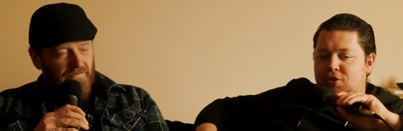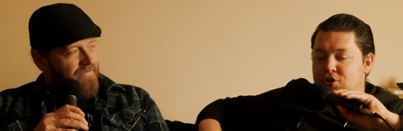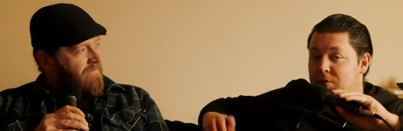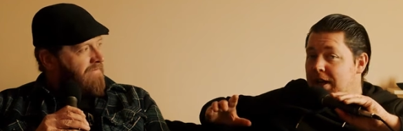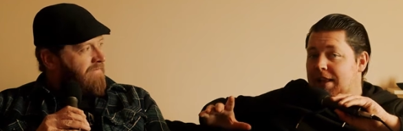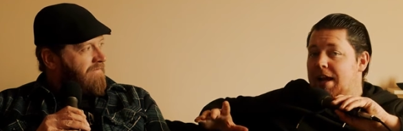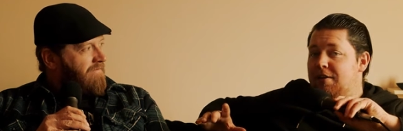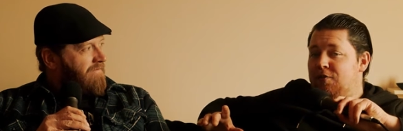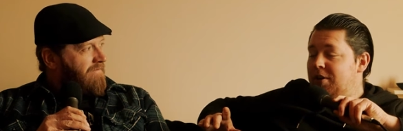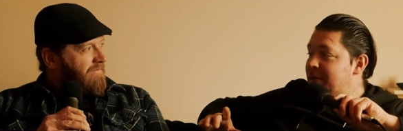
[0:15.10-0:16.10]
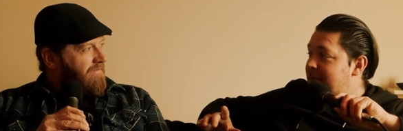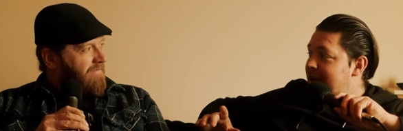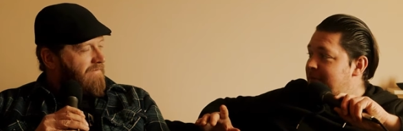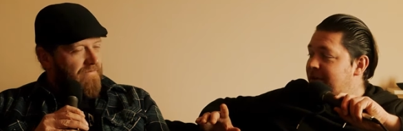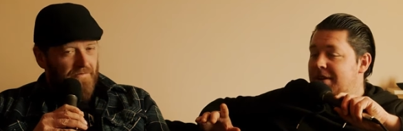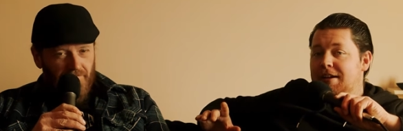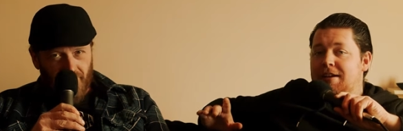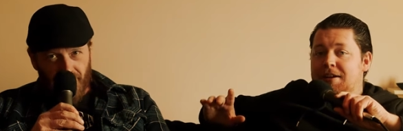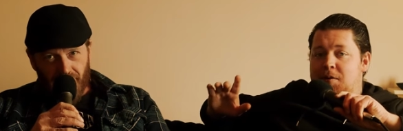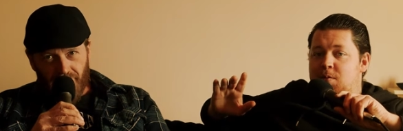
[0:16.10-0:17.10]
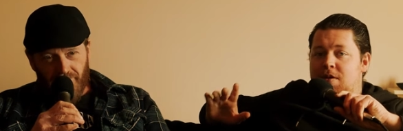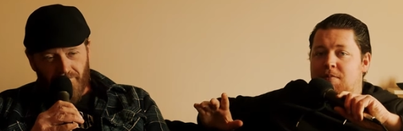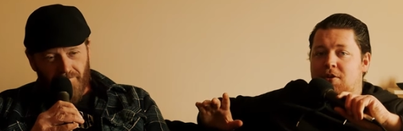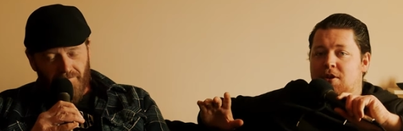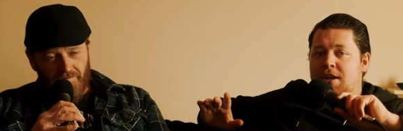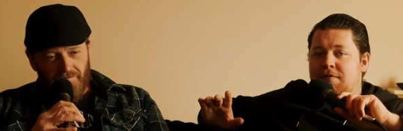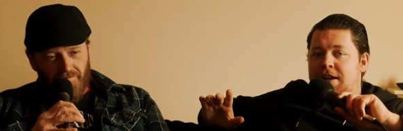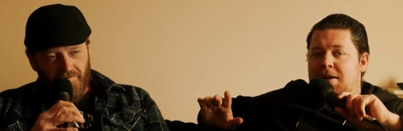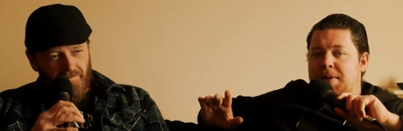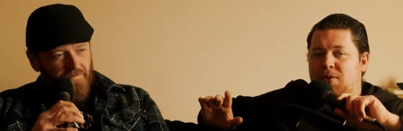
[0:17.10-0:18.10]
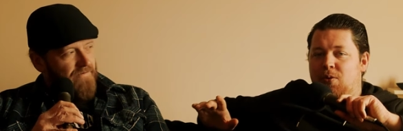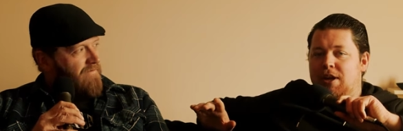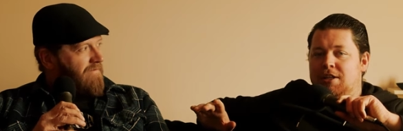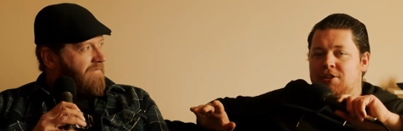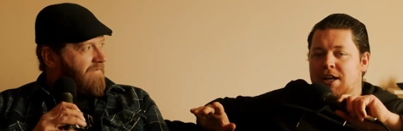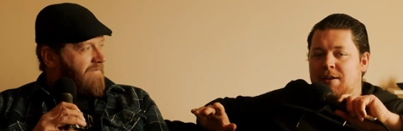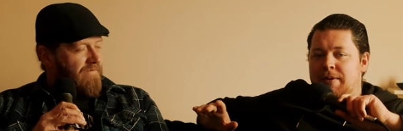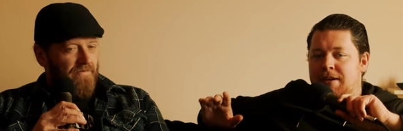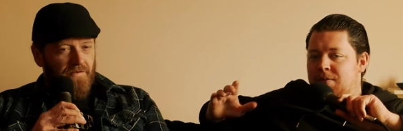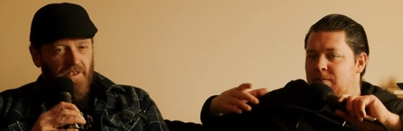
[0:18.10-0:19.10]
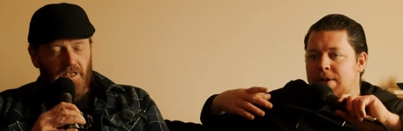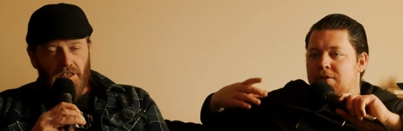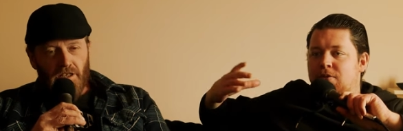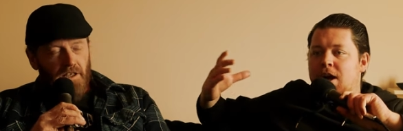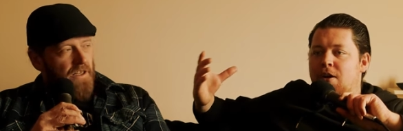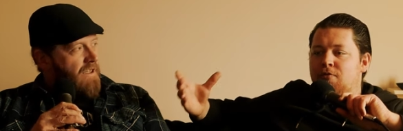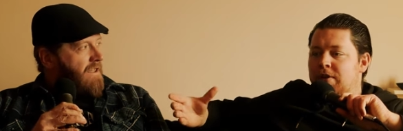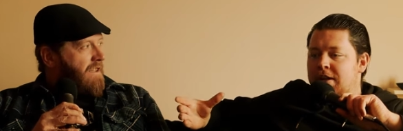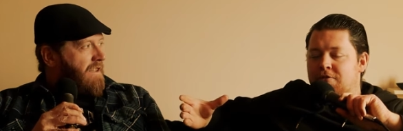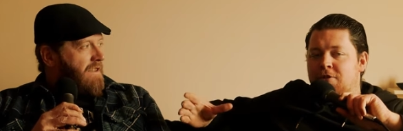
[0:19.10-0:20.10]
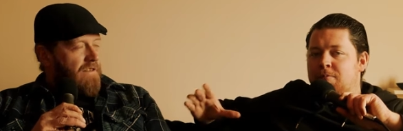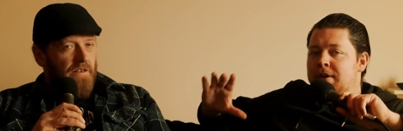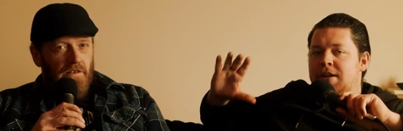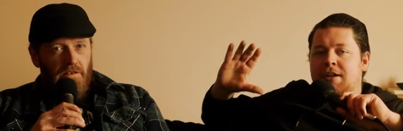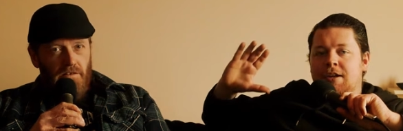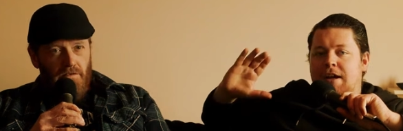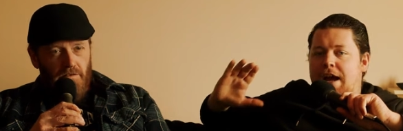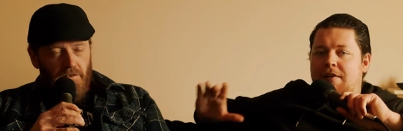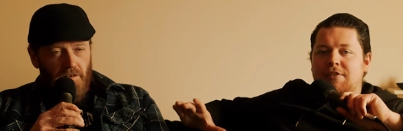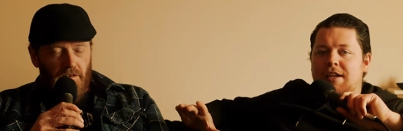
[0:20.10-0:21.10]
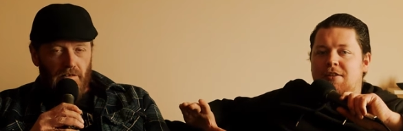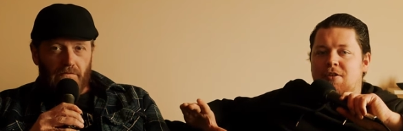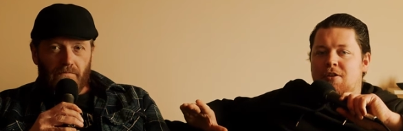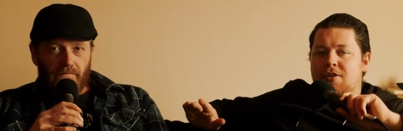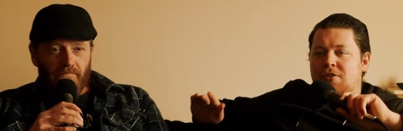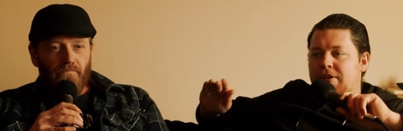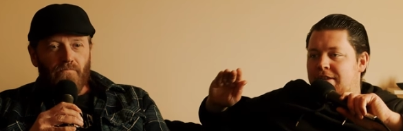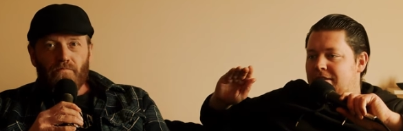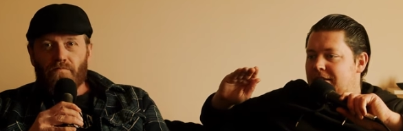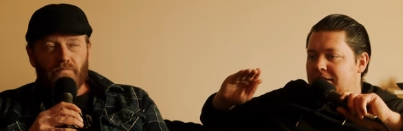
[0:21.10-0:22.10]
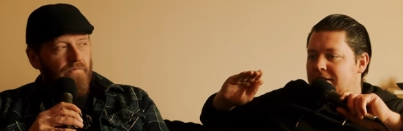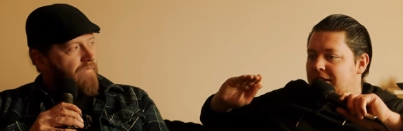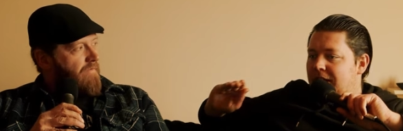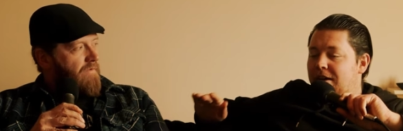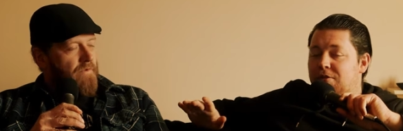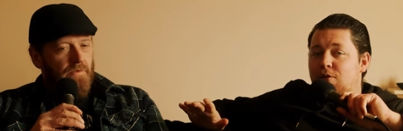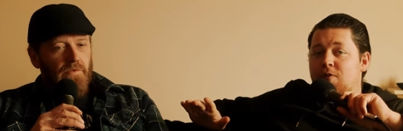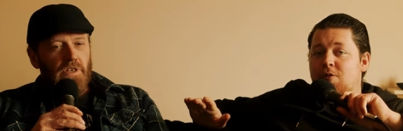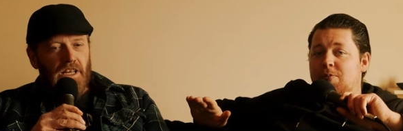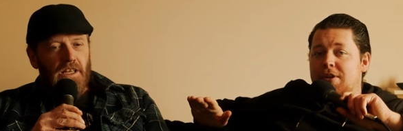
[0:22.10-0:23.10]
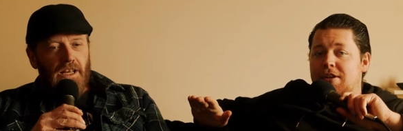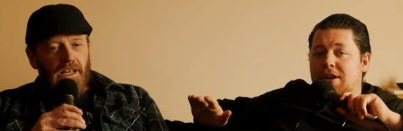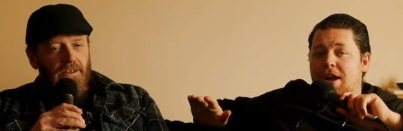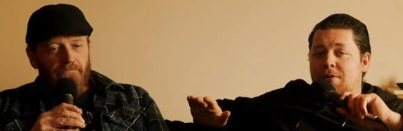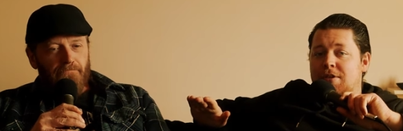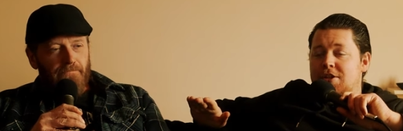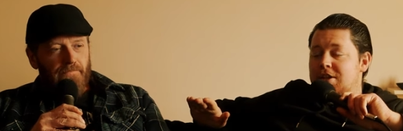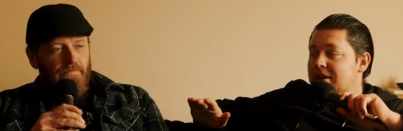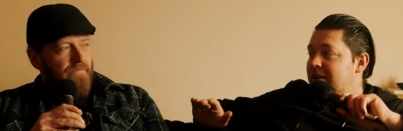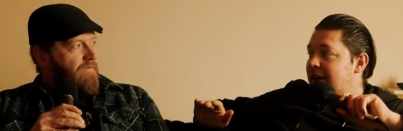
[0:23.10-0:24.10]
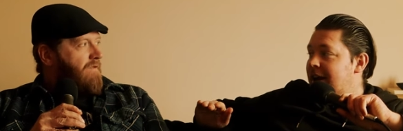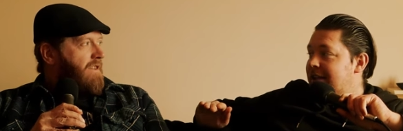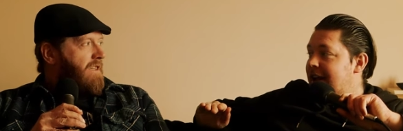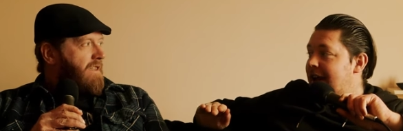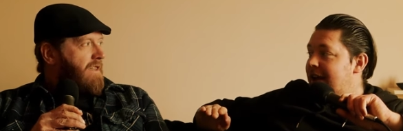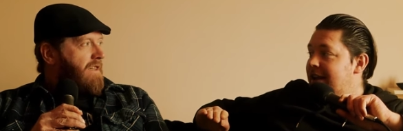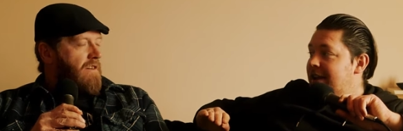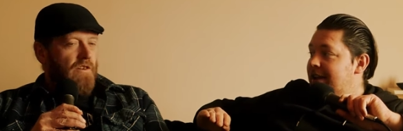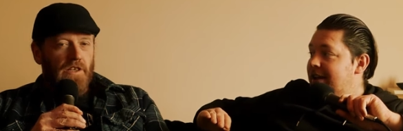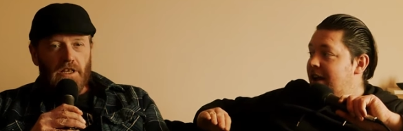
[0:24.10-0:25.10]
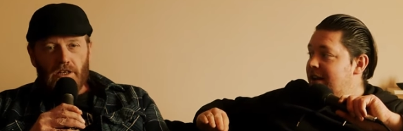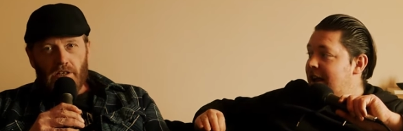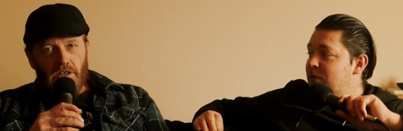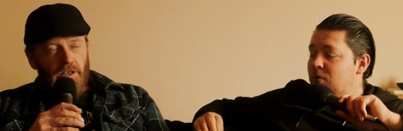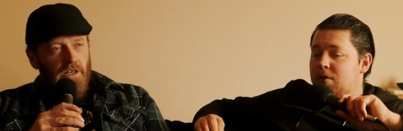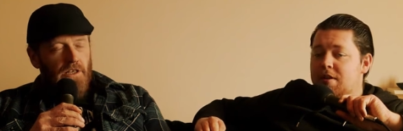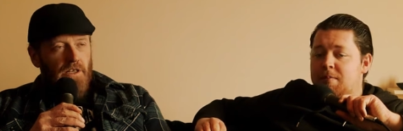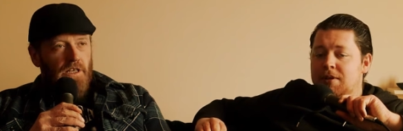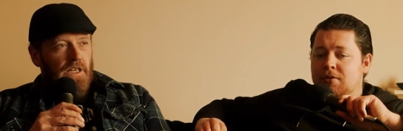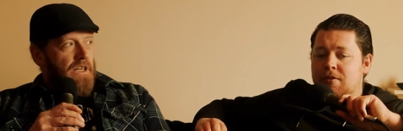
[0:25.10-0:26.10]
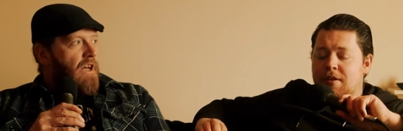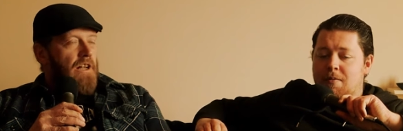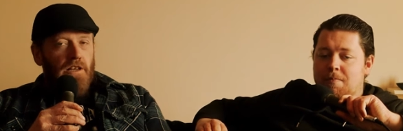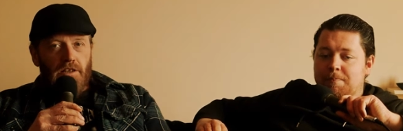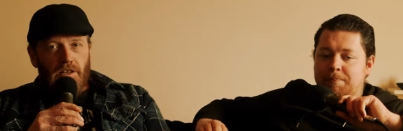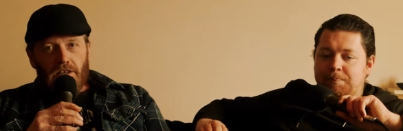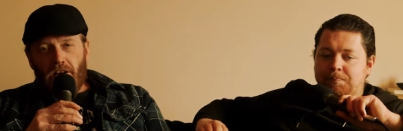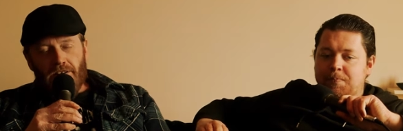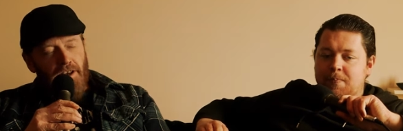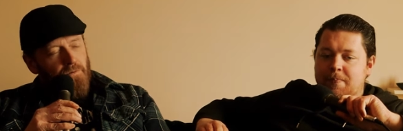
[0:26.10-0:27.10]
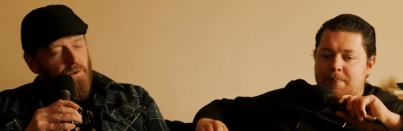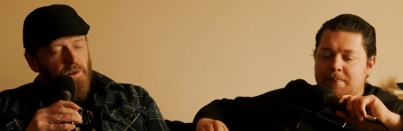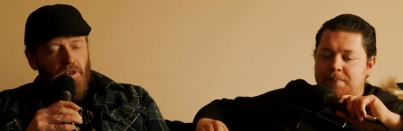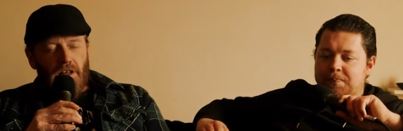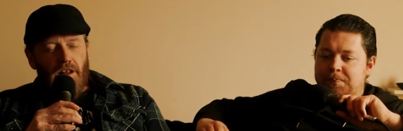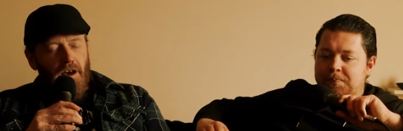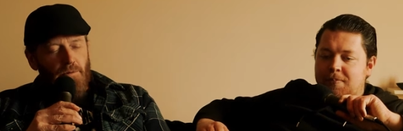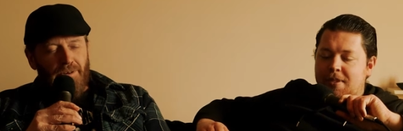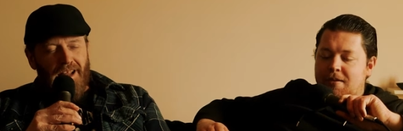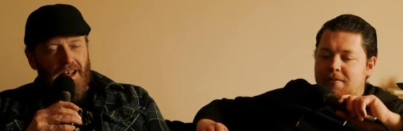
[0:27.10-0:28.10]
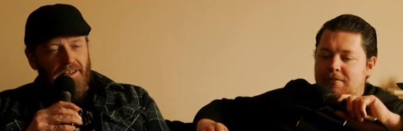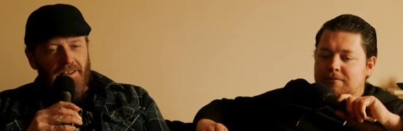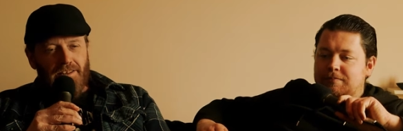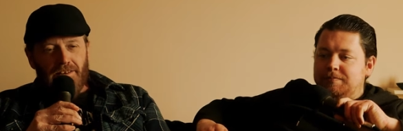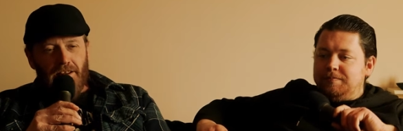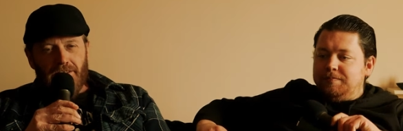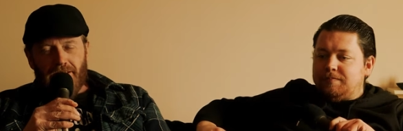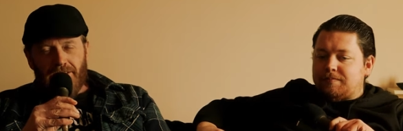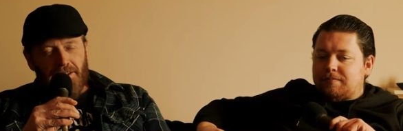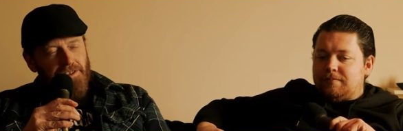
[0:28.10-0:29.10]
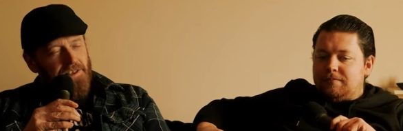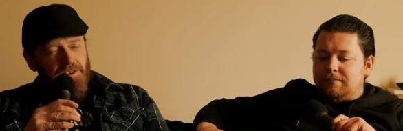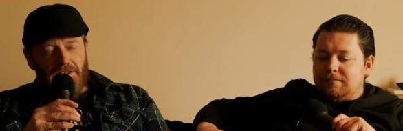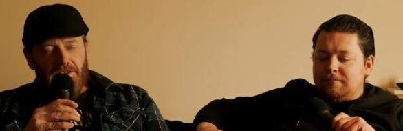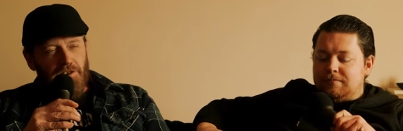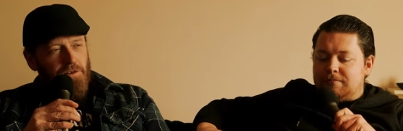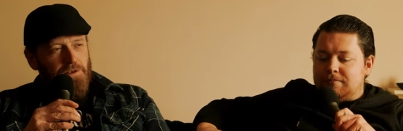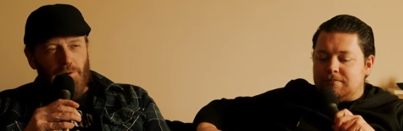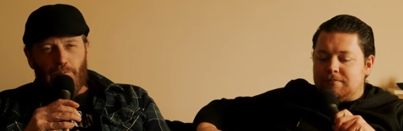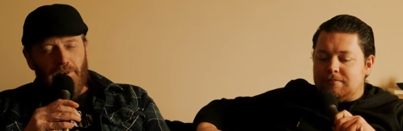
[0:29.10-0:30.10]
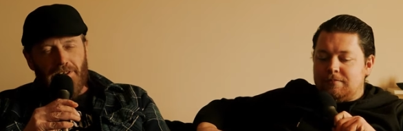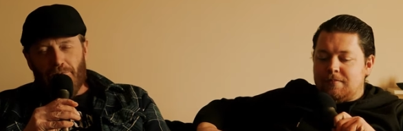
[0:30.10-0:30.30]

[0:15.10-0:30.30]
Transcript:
Speaker 1: Just want to clarify with people, we've been kind of a little bit quiet in January. We don't know how to regroup, have things organised. There's a lot of stuff coming out this year, and a lot of networking's been done, so. A lot of networking, a lot of planning. It's just stuff you